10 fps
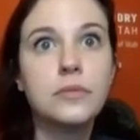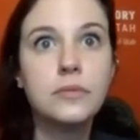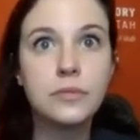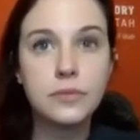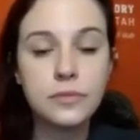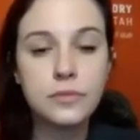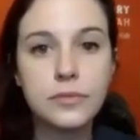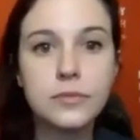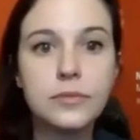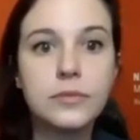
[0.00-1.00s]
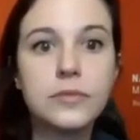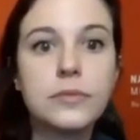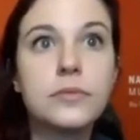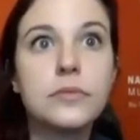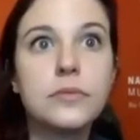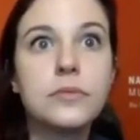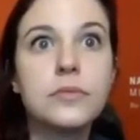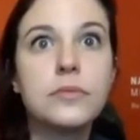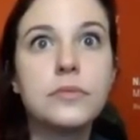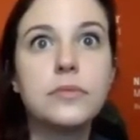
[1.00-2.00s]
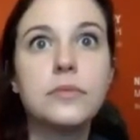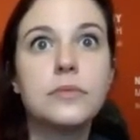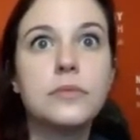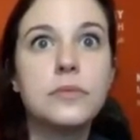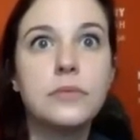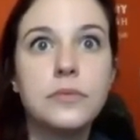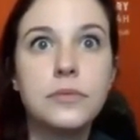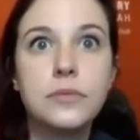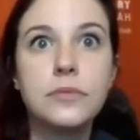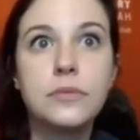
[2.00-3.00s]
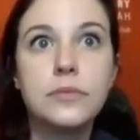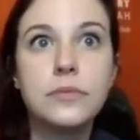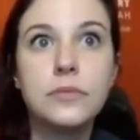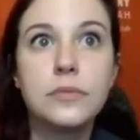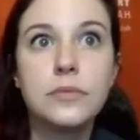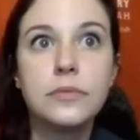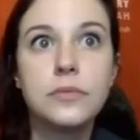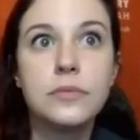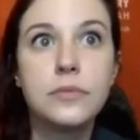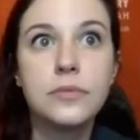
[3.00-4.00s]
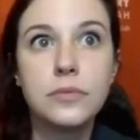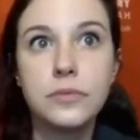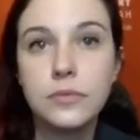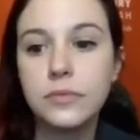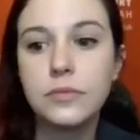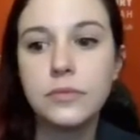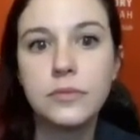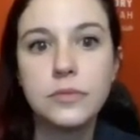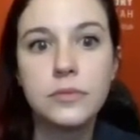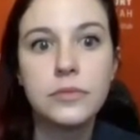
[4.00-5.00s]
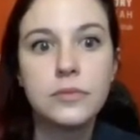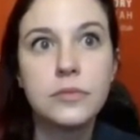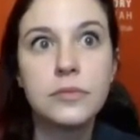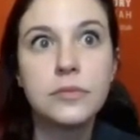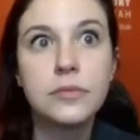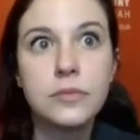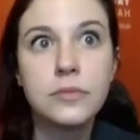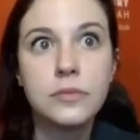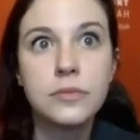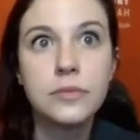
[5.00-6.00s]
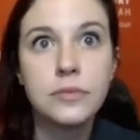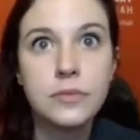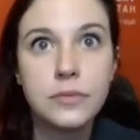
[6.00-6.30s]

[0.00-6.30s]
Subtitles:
The person shown says nothing.